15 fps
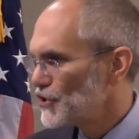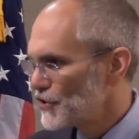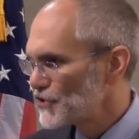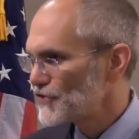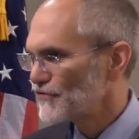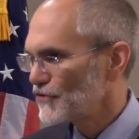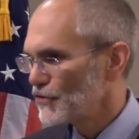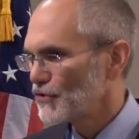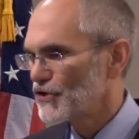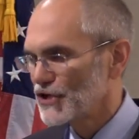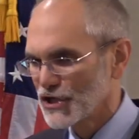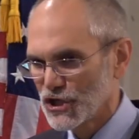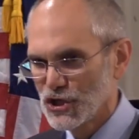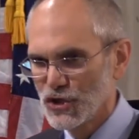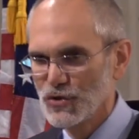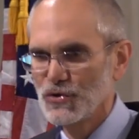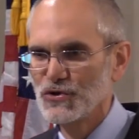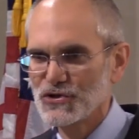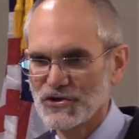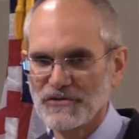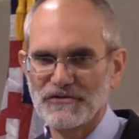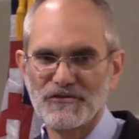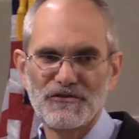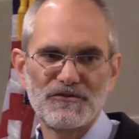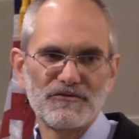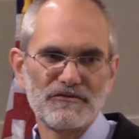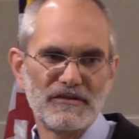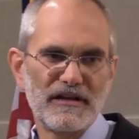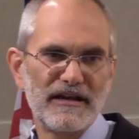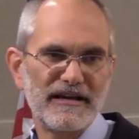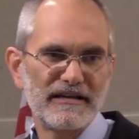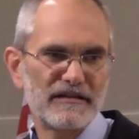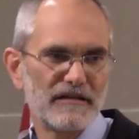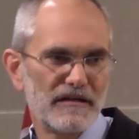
useful conclusions, like.